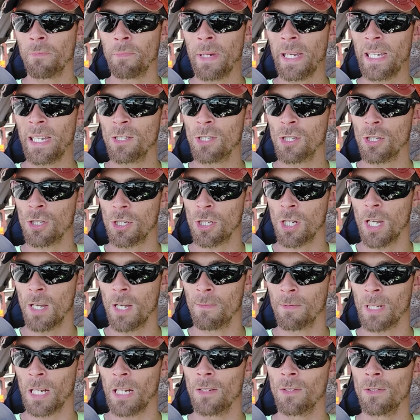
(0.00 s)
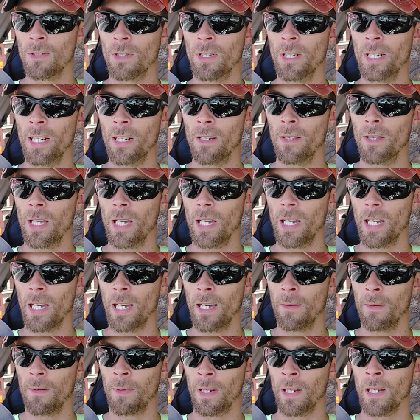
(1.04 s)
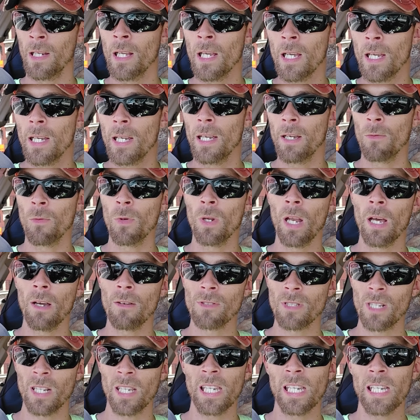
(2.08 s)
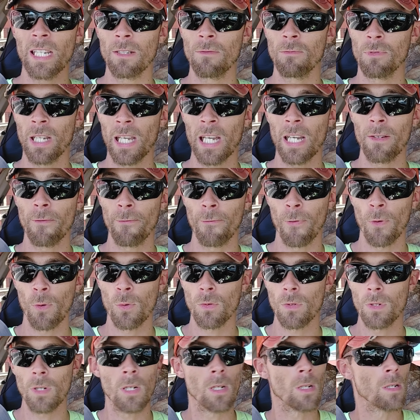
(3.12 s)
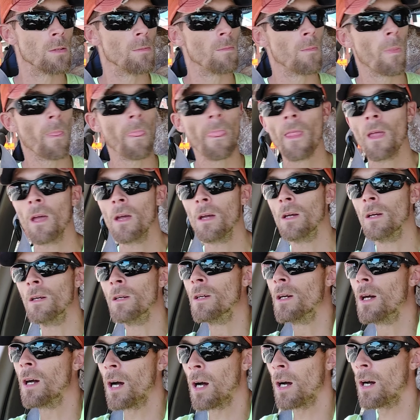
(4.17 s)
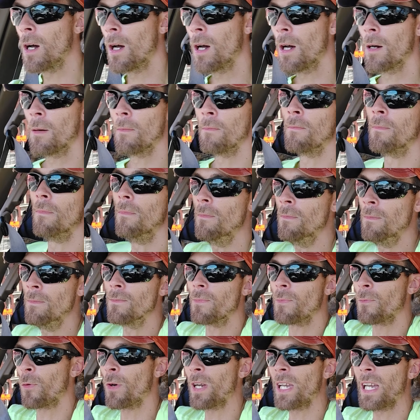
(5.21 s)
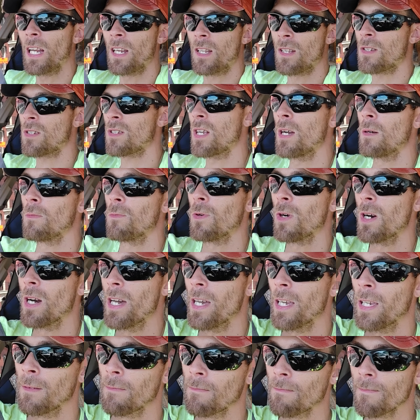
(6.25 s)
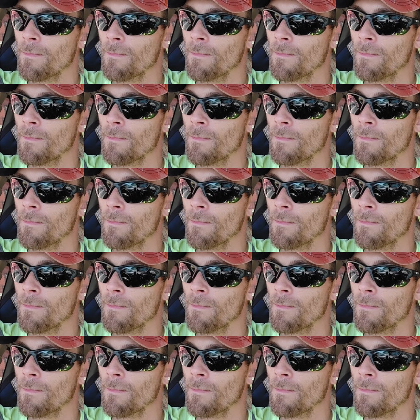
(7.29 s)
pizza shops. I don't know how that happened. And when I was a kid, we had 4. We got a Subway